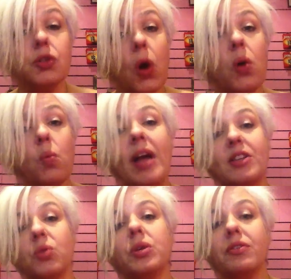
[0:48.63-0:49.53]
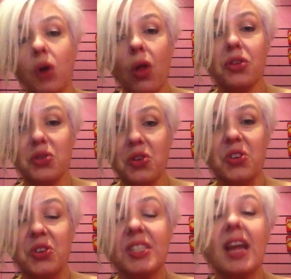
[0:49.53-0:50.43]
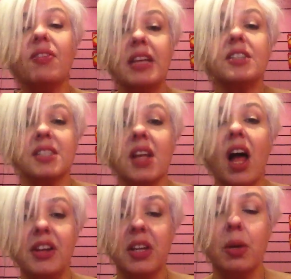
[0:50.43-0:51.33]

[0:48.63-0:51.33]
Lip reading: Don't wait till you've got the news and then decide you're